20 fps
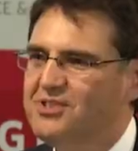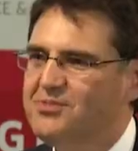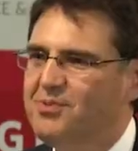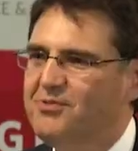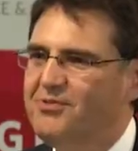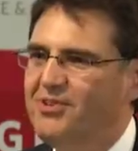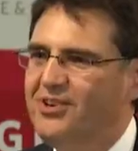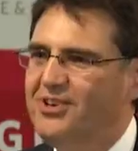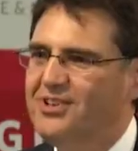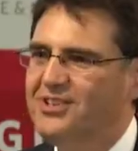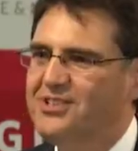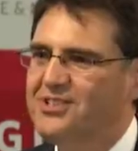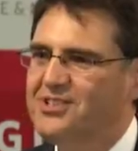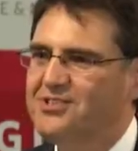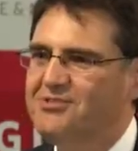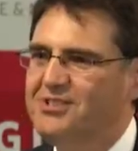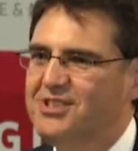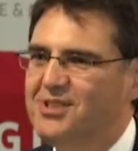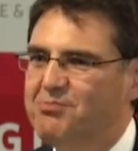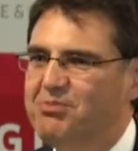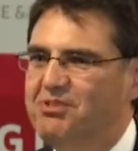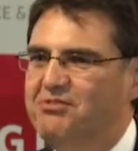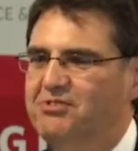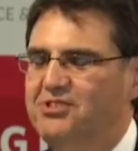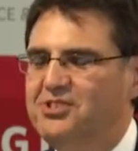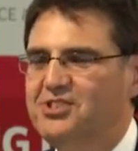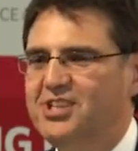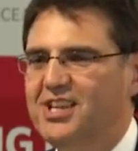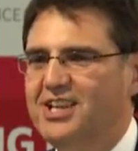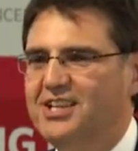providers are in the
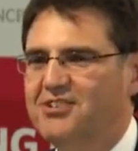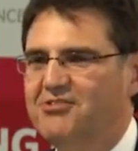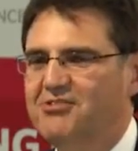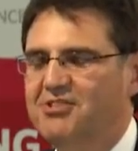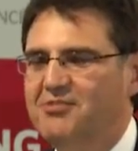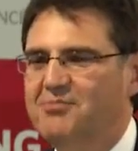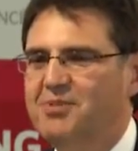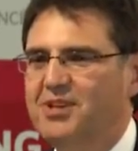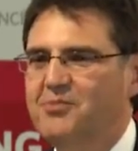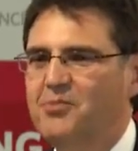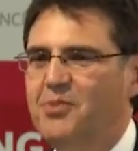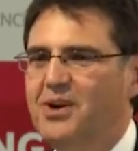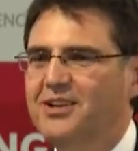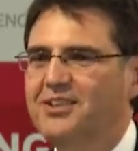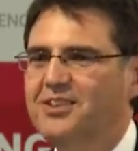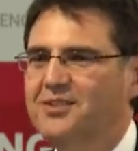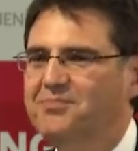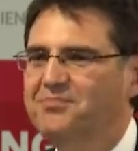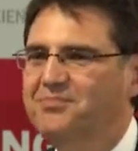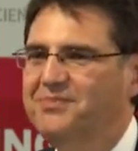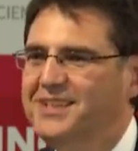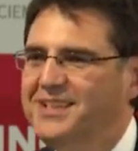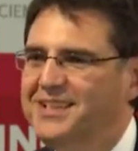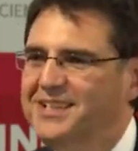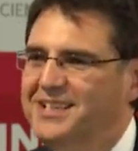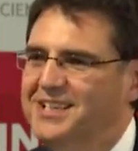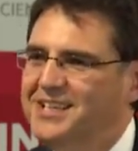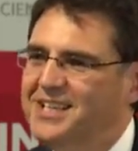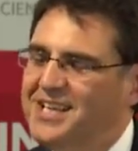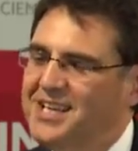privileged category of being one of them.
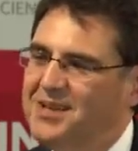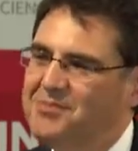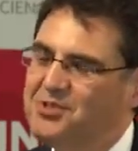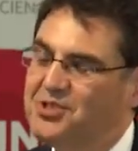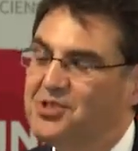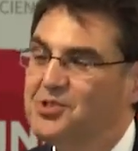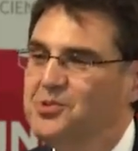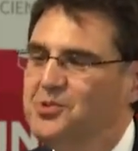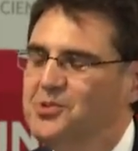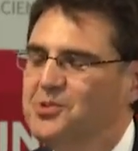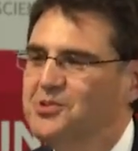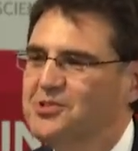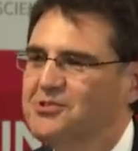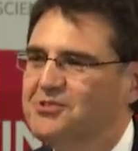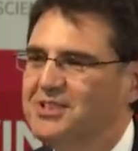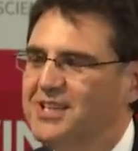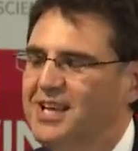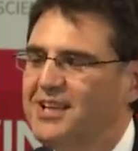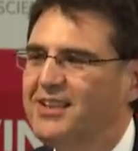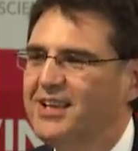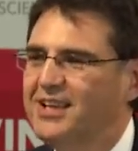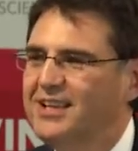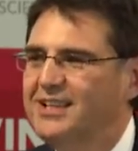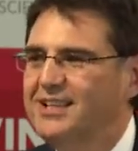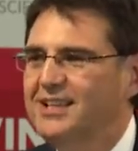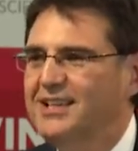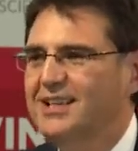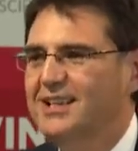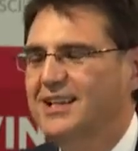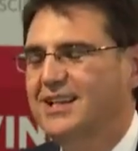Schools are another,
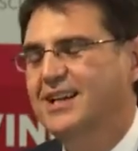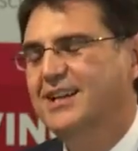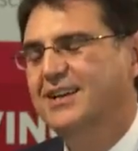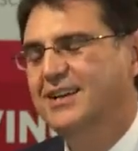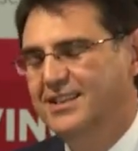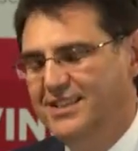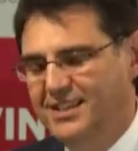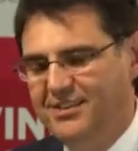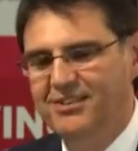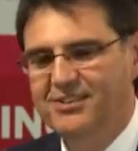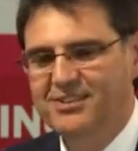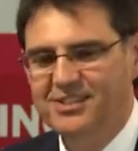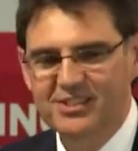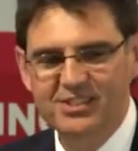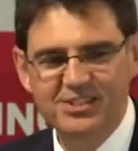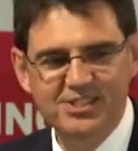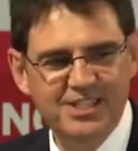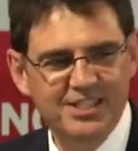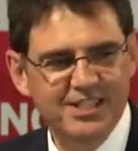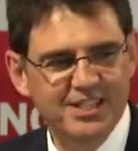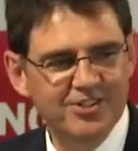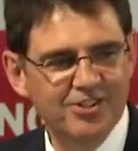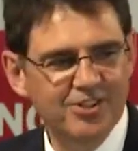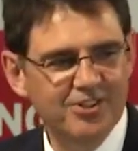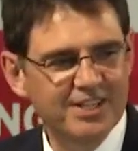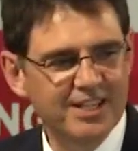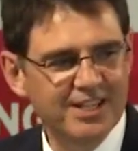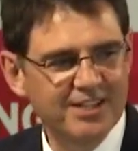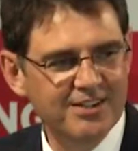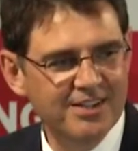and there, as I said,
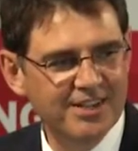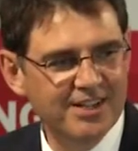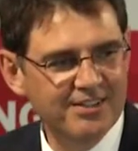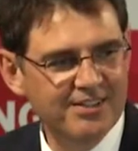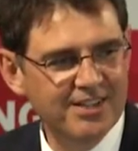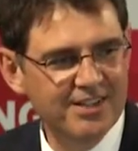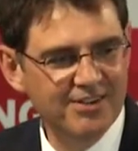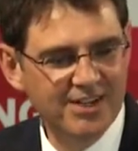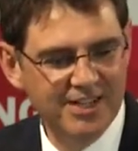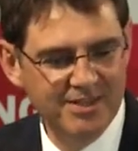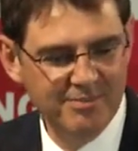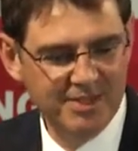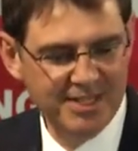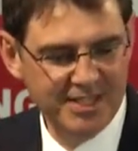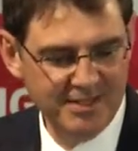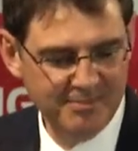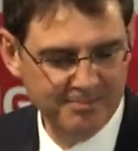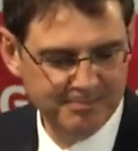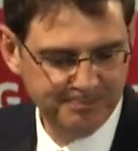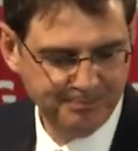there aren't many.